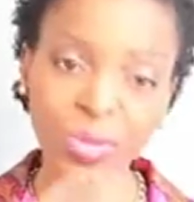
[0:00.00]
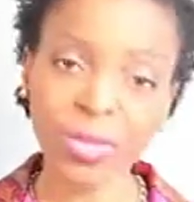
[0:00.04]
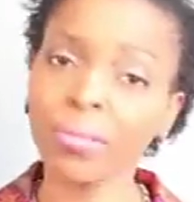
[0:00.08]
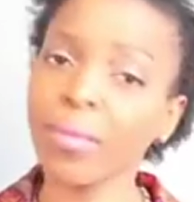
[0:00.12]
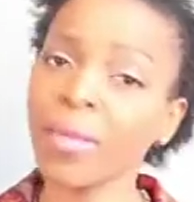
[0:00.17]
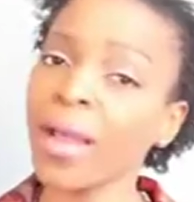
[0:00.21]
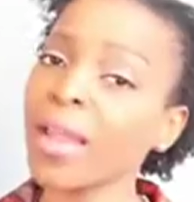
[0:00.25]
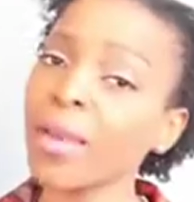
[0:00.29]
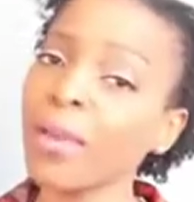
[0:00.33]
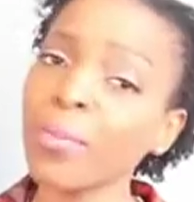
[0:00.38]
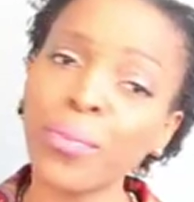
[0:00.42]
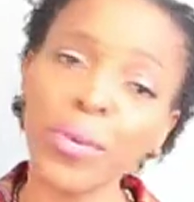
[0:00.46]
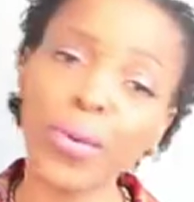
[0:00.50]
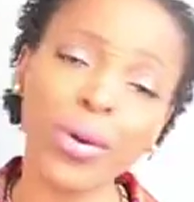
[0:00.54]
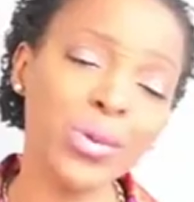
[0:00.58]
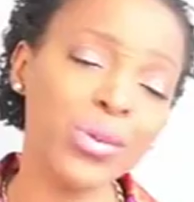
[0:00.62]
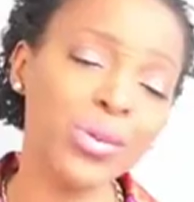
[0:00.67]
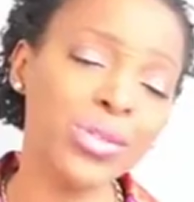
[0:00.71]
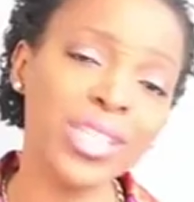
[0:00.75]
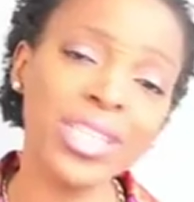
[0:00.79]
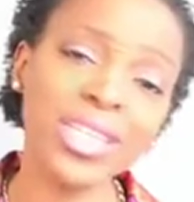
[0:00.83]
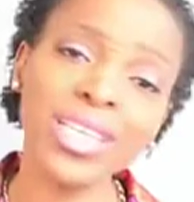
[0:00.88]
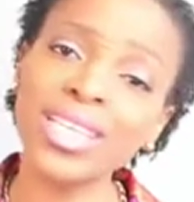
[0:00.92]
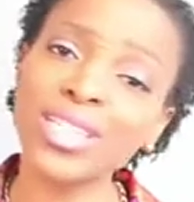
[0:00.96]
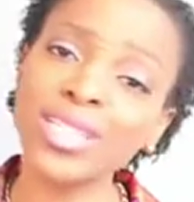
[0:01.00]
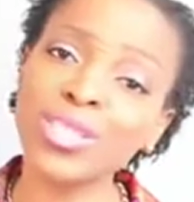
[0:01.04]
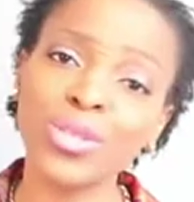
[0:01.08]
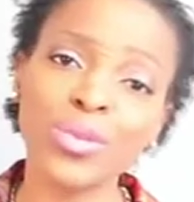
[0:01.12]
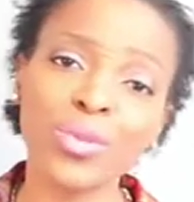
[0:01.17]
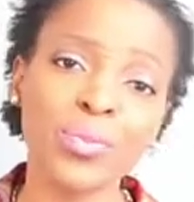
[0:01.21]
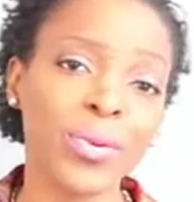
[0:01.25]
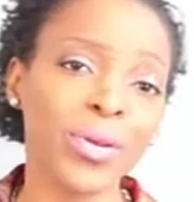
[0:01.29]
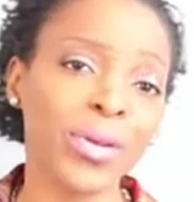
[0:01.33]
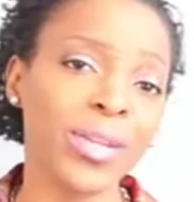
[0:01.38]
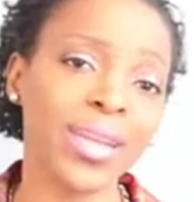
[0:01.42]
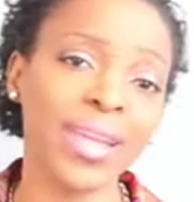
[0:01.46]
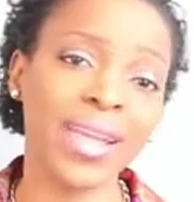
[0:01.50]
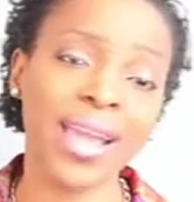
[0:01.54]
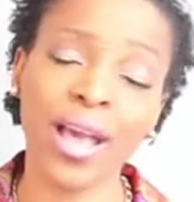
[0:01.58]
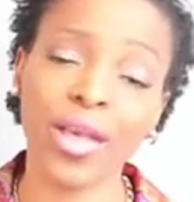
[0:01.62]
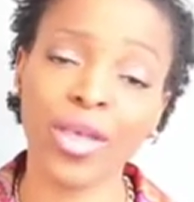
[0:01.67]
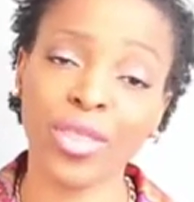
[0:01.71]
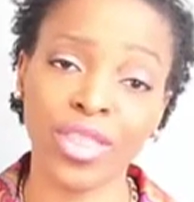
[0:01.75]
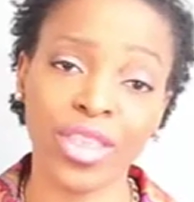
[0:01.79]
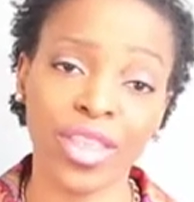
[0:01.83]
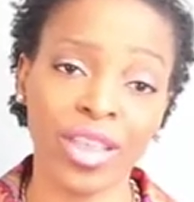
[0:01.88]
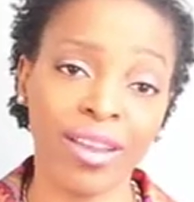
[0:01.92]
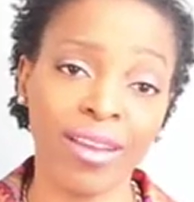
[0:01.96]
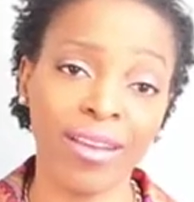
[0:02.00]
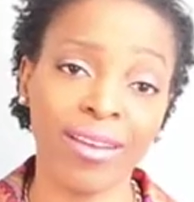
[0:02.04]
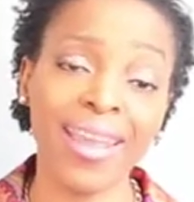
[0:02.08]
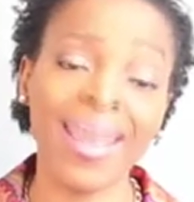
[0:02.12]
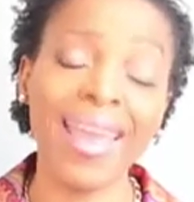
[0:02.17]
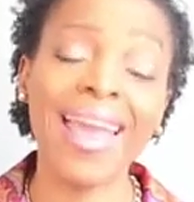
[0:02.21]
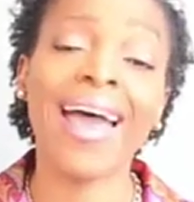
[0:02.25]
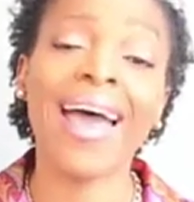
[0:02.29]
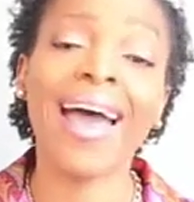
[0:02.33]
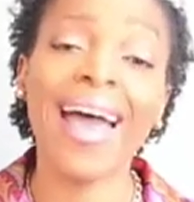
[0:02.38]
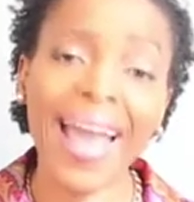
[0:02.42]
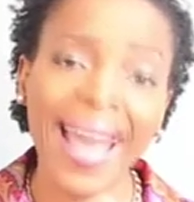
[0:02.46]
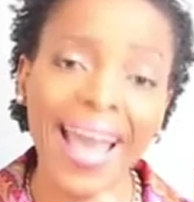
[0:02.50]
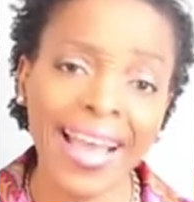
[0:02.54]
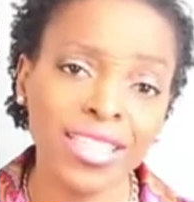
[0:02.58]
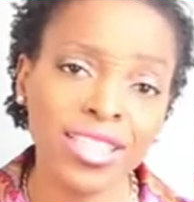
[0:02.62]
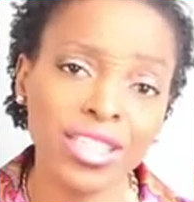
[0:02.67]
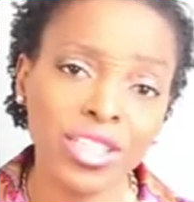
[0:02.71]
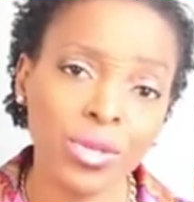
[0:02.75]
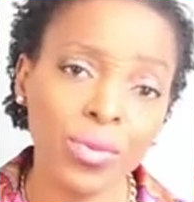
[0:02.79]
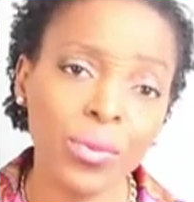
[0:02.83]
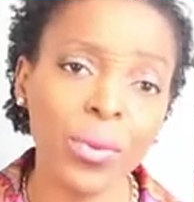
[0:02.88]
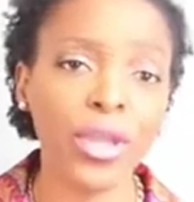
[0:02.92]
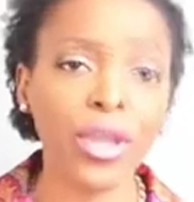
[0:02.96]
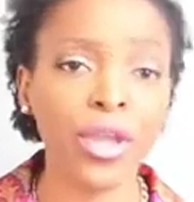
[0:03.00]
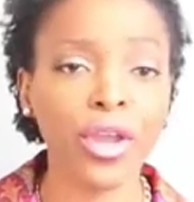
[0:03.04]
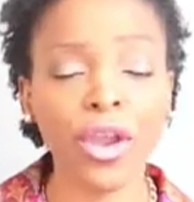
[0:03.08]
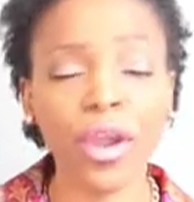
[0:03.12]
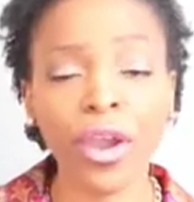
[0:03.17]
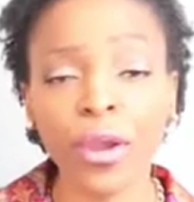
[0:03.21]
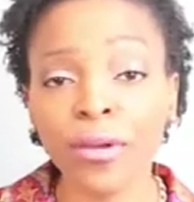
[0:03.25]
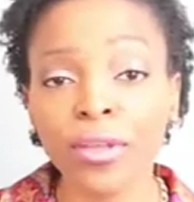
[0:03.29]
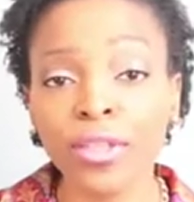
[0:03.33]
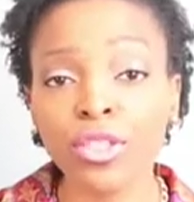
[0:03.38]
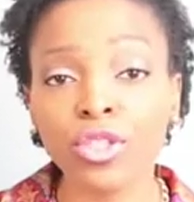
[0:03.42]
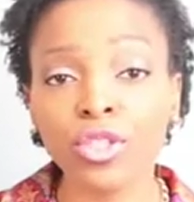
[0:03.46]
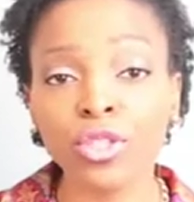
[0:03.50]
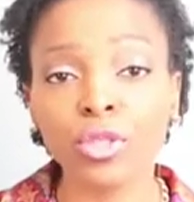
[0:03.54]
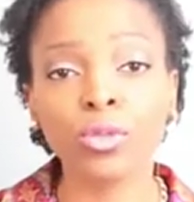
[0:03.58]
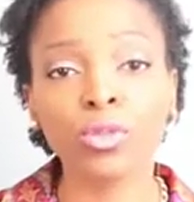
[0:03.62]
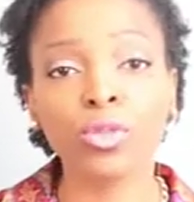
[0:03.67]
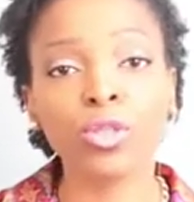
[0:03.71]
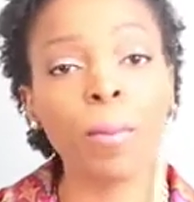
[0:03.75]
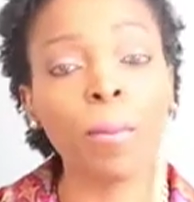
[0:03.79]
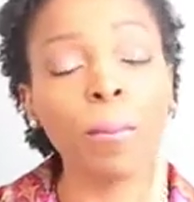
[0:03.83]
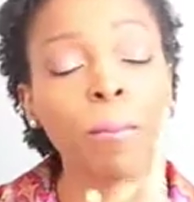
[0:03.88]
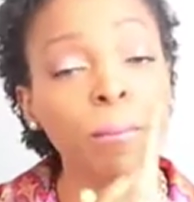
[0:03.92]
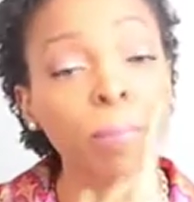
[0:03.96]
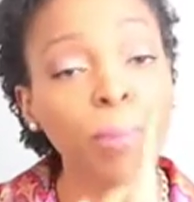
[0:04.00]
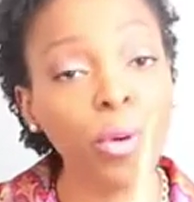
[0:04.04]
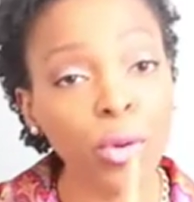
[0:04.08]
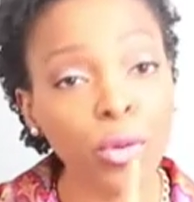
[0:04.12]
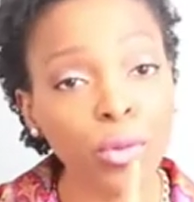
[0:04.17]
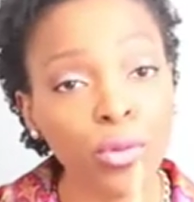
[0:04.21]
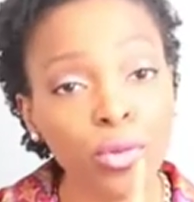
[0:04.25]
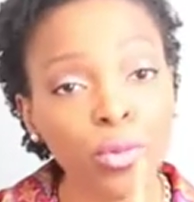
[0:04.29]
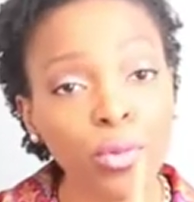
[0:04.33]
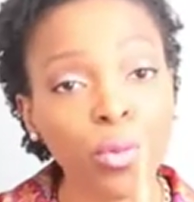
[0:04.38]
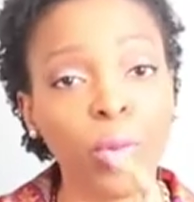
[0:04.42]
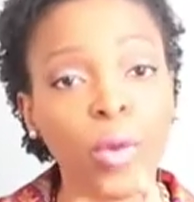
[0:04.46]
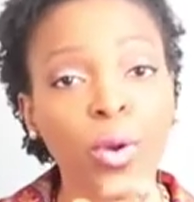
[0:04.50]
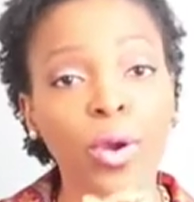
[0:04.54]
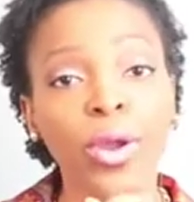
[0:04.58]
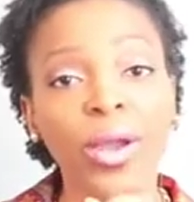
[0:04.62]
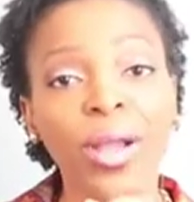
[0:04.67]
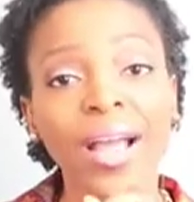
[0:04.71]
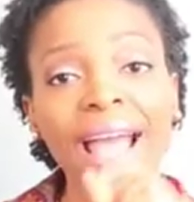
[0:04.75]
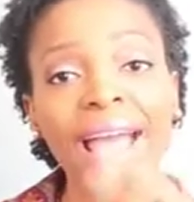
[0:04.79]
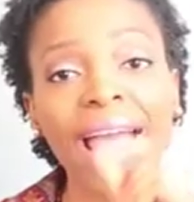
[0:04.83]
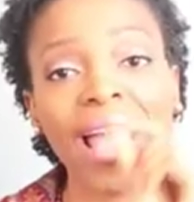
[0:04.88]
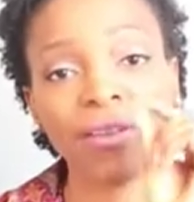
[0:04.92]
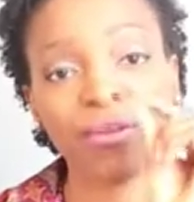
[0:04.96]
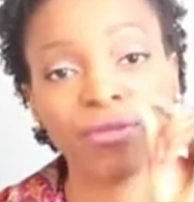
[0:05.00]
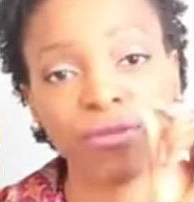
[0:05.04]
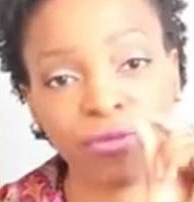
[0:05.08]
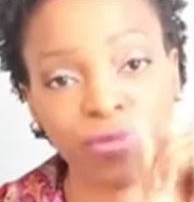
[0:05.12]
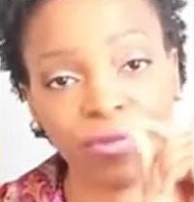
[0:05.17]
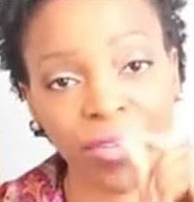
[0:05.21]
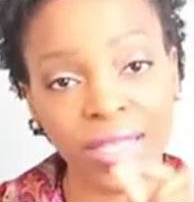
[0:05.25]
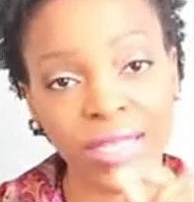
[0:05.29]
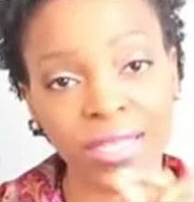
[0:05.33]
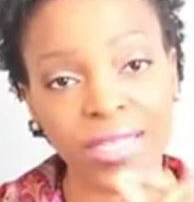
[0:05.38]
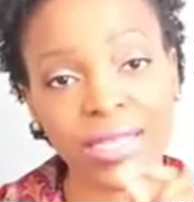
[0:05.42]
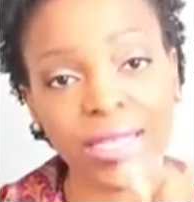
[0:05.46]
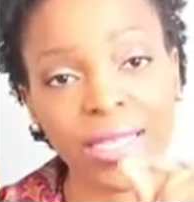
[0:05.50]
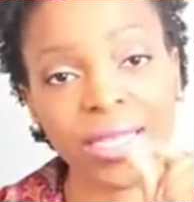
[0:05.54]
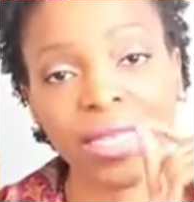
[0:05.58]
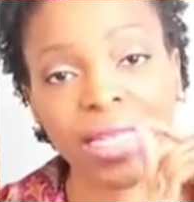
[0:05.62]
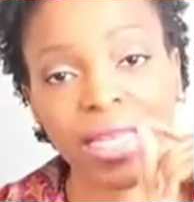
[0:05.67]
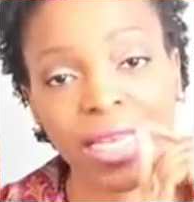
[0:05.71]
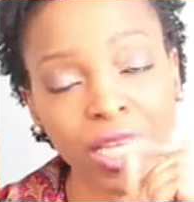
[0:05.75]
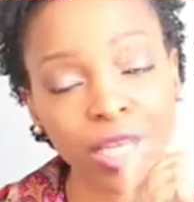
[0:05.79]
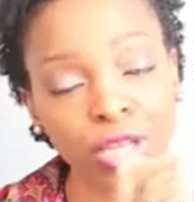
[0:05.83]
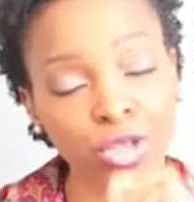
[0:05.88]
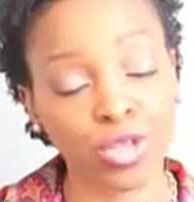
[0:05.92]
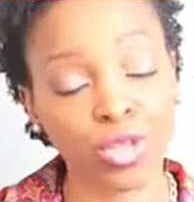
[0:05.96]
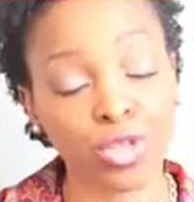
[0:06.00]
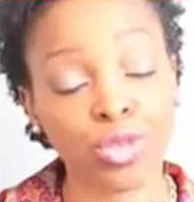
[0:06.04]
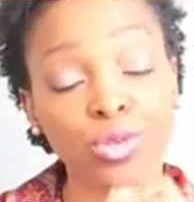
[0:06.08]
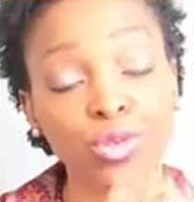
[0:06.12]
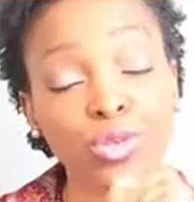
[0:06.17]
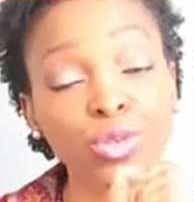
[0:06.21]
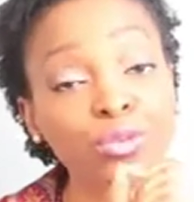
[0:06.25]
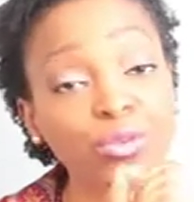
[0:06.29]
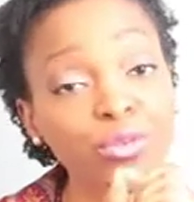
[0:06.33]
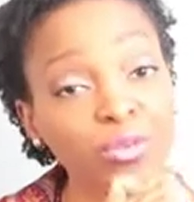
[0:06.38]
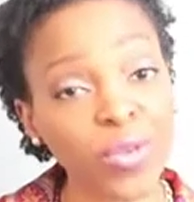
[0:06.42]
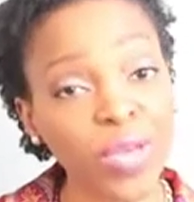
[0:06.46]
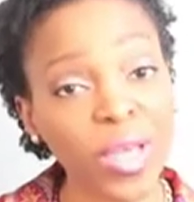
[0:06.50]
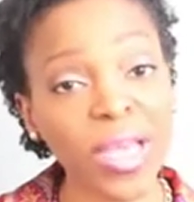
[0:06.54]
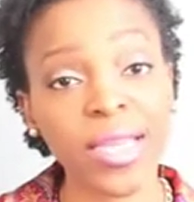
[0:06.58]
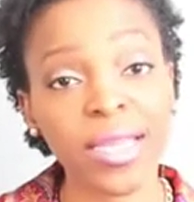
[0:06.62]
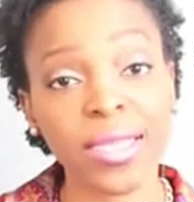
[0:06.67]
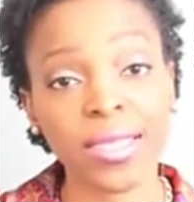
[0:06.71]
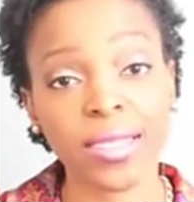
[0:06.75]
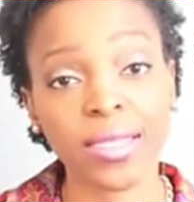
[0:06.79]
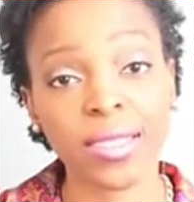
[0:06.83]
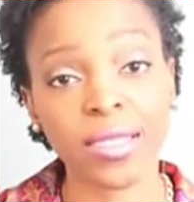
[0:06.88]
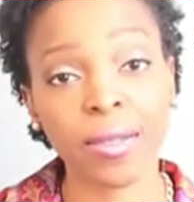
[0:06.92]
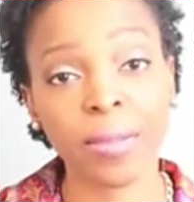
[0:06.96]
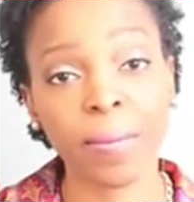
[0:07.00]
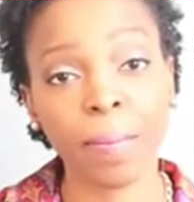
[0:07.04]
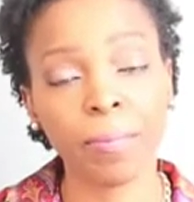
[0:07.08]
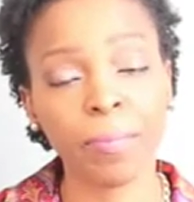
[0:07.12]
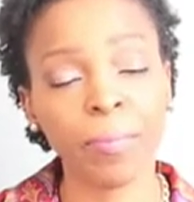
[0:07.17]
My approach is to put it out there and to encourage you to both work at fixing the issues you face.